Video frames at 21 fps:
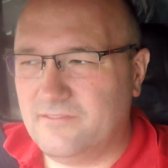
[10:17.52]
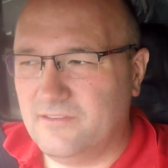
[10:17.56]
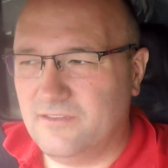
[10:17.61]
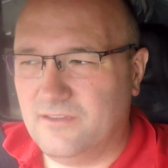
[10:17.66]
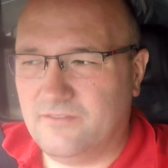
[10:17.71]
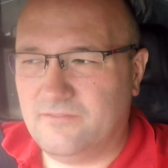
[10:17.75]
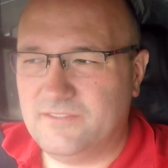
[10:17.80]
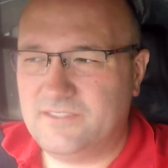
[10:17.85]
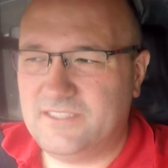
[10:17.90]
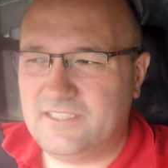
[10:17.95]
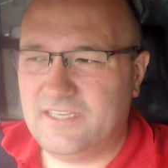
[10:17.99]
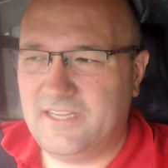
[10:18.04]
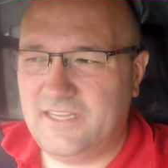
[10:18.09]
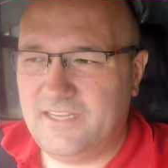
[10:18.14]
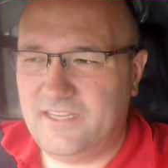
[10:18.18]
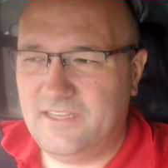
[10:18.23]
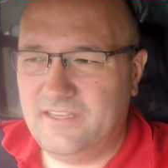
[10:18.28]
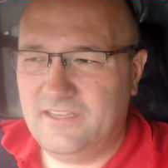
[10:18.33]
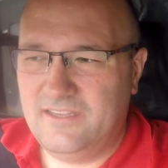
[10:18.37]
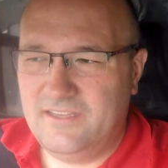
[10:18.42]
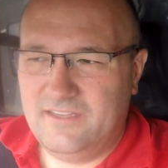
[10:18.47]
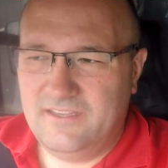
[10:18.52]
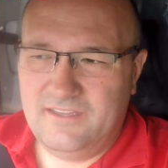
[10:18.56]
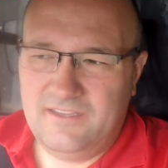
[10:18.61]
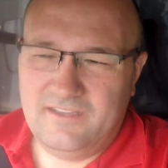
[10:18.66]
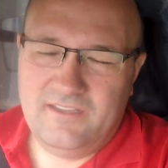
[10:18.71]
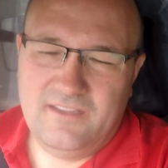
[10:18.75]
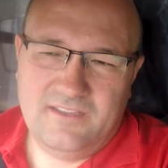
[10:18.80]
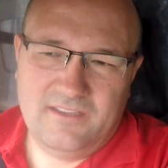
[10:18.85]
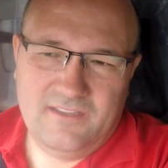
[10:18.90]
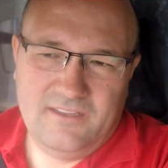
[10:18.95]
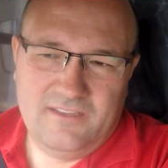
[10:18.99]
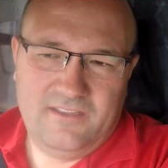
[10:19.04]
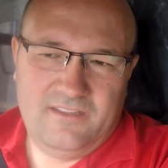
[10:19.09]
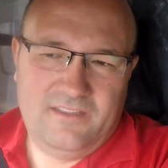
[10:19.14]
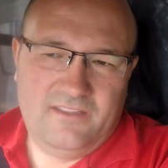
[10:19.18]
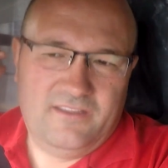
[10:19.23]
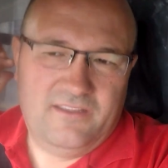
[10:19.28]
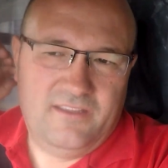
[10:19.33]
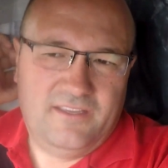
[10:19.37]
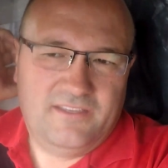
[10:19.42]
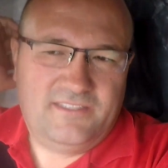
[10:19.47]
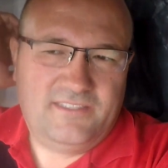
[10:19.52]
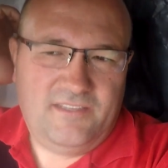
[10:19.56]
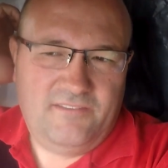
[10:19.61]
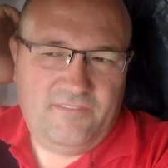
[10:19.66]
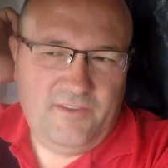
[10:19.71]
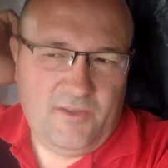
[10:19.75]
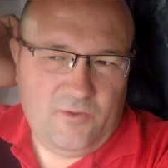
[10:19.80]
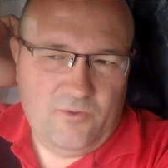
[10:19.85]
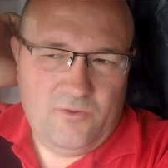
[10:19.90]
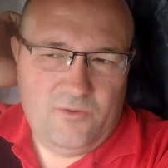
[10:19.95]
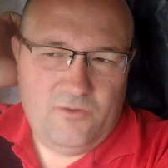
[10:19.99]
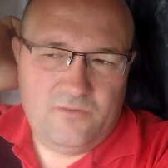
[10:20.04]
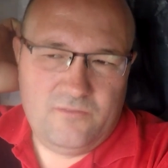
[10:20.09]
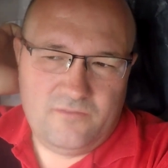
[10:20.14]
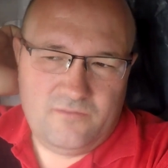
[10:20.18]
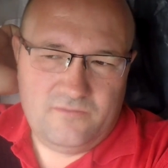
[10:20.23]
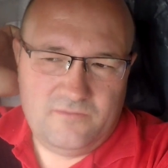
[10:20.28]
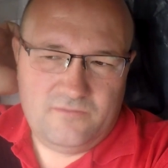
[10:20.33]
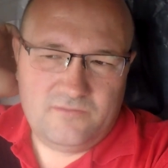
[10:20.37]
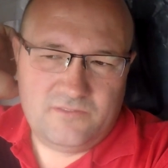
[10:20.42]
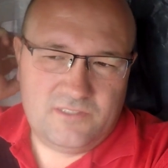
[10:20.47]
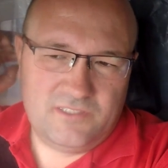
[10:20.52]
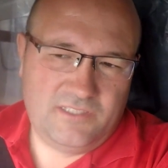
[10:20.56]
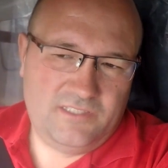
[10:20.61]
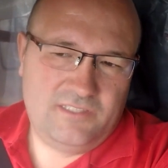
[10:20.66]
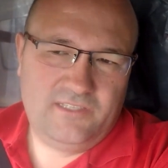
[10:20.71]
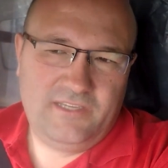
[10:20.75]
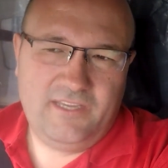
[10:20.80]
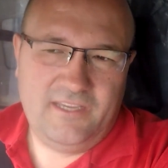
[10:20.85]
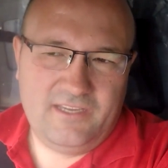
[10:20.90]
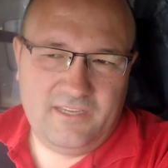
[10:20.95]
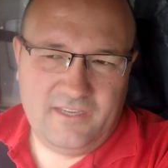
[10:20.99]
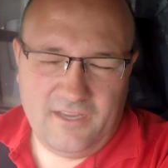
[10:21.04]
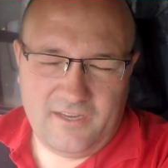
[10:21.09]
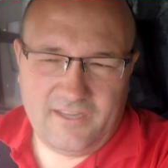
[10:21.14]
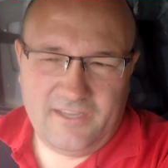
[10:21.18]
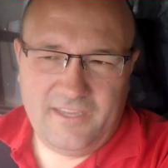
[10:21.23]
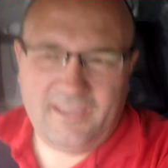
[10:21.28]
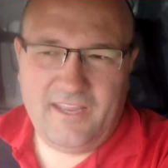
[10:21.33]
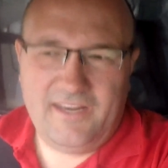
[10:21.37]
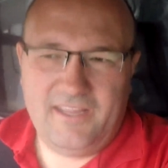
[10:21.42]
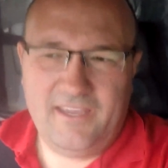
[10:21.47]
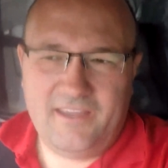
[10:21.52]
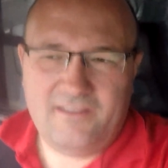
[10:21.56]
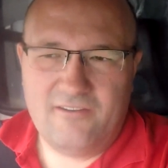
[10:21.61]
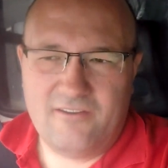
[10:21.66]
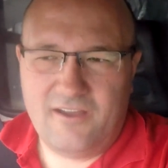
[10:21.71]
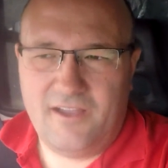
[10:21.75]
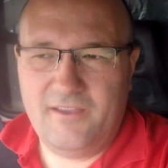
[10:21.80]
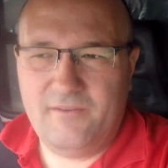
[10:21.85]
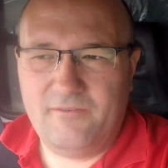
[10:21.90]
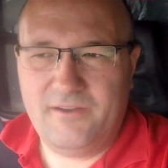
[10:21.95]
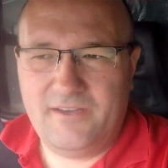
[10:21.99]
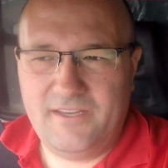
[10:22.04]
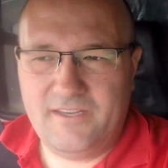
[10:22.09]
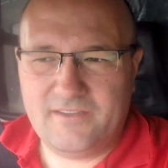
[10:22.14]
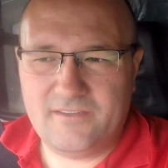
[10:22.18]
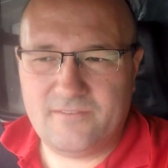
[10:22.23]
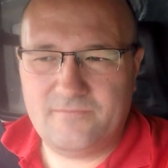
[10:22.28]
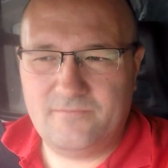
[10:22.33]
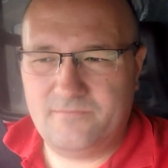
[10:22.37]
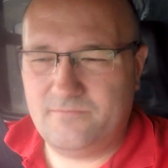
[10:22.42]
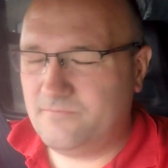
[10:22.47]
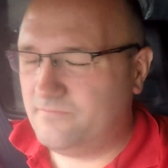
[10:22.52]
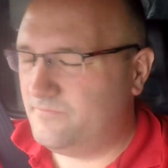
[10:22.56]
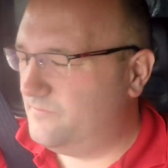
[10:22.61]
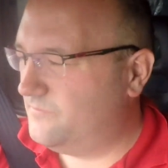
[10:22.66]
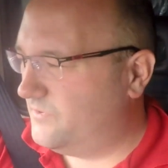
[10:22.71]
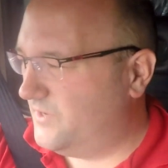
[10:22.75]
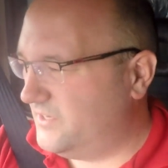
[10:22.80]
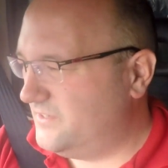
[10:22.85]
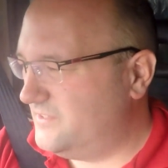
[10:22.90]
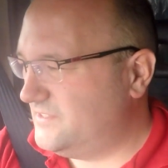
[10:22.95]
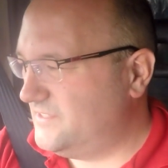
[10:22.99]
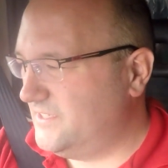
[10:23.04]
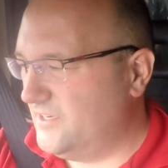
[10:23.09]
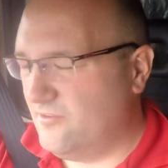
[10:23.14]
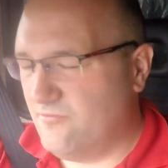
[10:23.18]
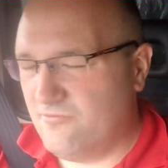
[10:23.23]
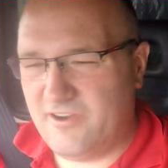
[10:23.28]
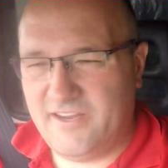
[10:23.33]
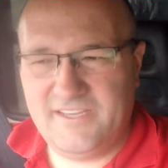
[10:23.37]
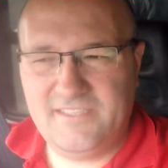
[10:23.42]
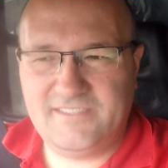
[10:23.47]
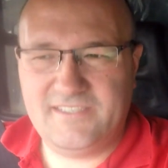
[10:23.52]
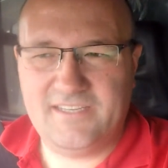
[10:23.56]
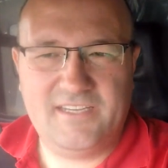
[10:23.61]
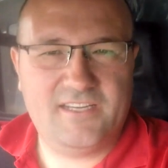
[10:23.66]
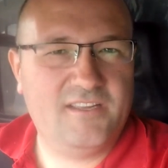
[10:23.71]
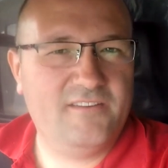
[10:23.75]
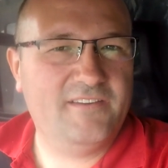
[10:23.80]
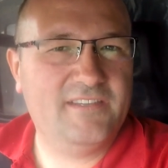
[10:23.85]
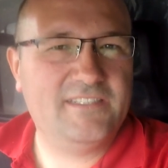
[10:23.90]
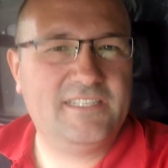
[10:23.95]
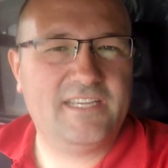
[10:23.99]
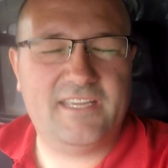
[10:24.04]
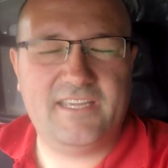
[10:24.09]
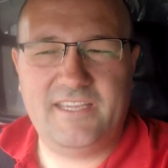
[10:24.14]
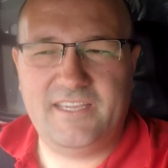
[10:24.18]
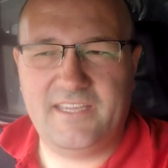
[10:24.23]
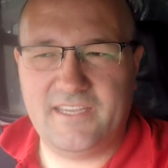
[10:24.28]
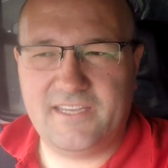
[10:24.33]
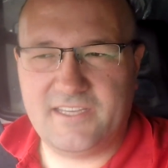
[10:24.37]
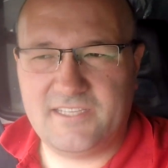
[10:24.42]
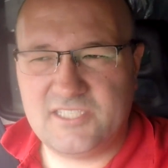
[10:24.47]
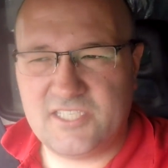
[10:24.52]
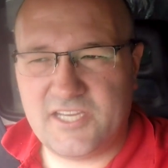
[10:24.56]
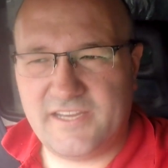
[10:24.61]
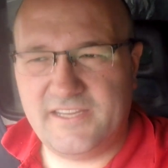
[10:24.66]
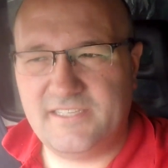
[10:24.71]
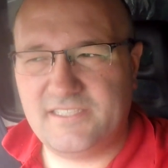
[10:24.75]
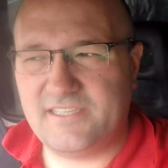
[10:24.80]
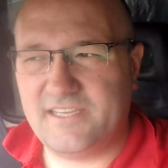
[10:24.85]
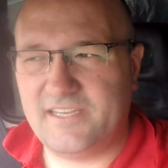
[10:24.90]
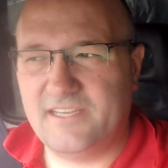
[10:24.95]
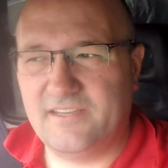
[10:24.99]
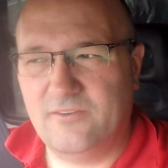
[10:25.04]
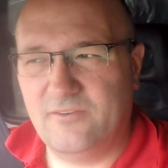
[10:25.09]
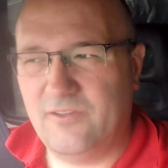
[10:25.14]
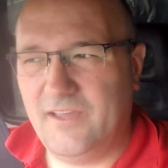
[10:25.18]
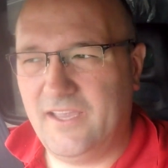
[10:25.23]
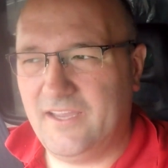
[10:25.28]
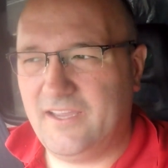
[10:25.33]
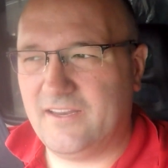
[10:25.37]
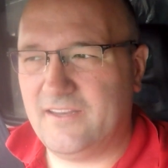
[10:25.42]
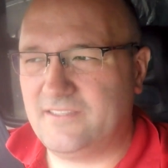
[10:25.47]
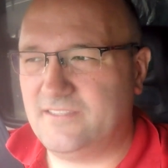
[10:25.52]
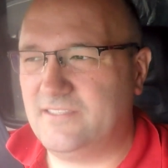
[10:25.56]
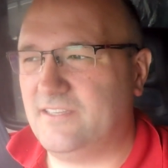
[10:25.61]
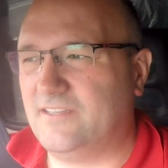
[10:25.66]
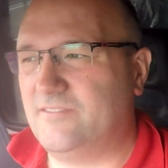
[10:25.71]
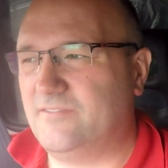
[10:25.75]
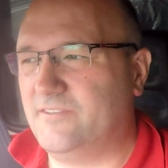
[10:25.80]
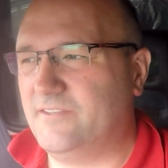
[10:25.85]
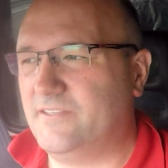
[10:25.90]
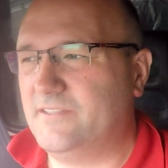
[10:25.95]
obviously it's difficult kind of getting it right when you're focusing on racing and overtaking and chasing and all that kind of stuff.